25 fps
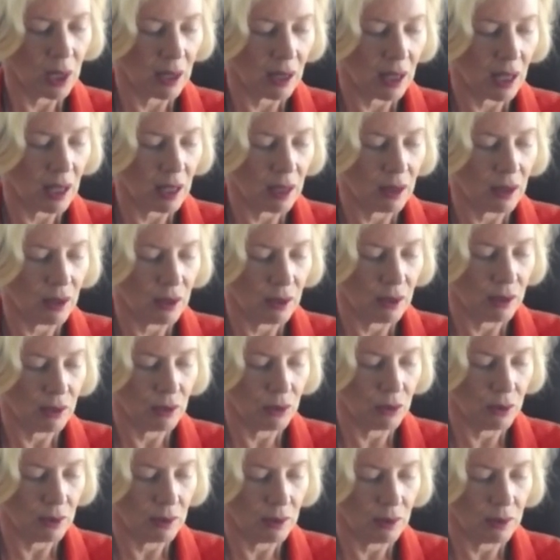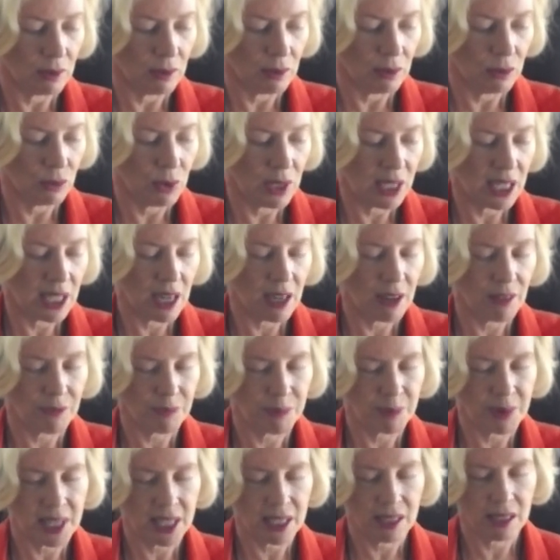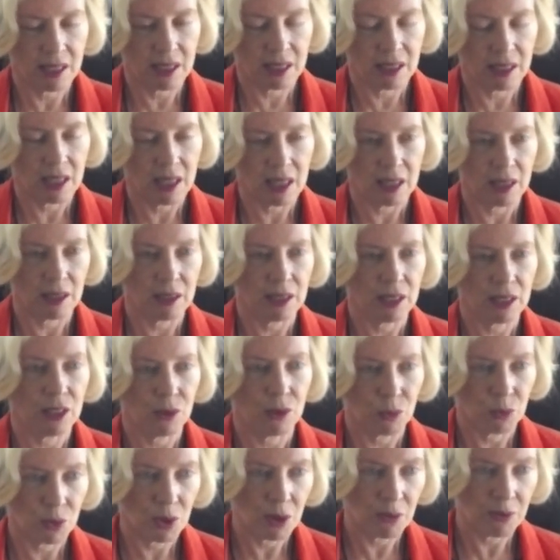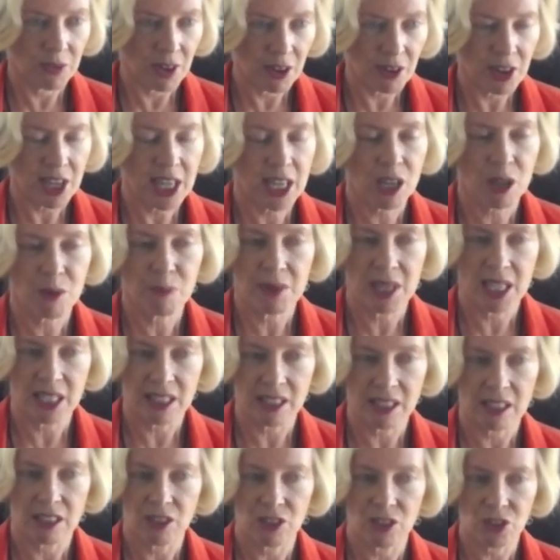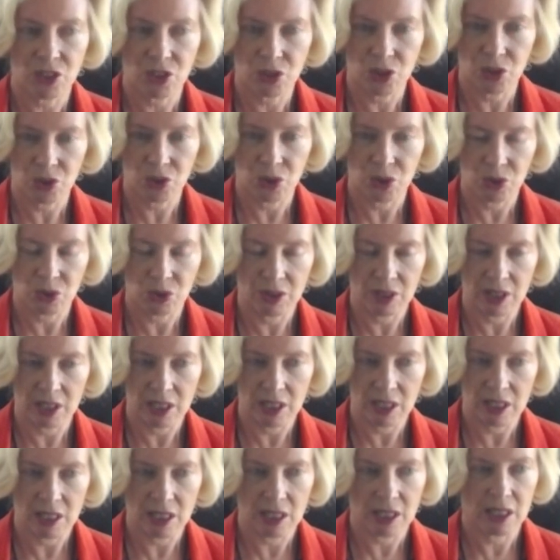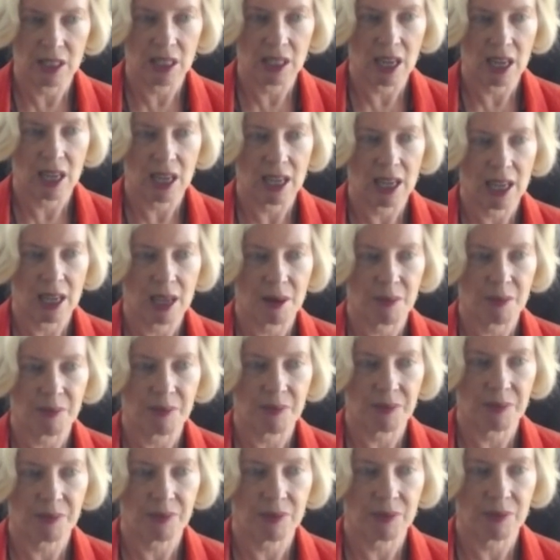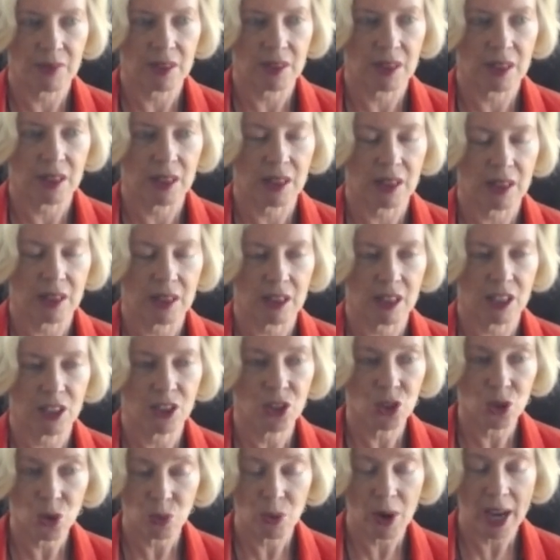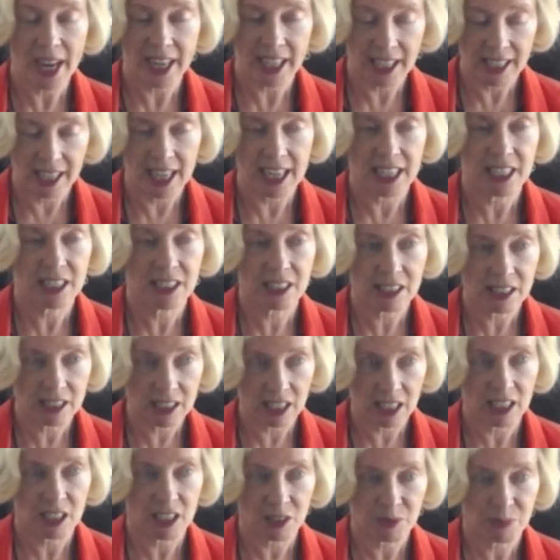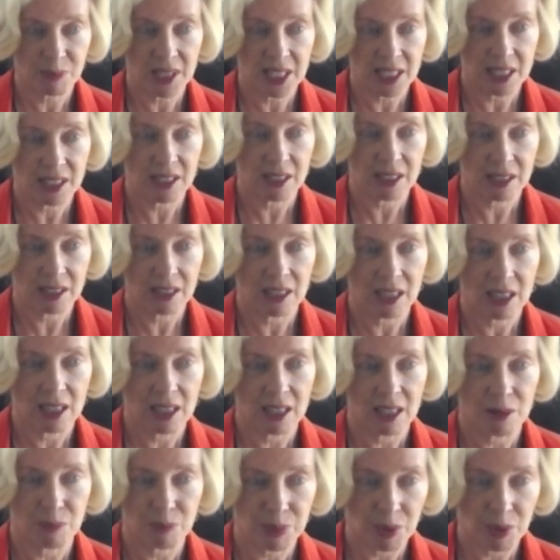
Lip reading: Well, we have been, we're very committed to the new regulation that has been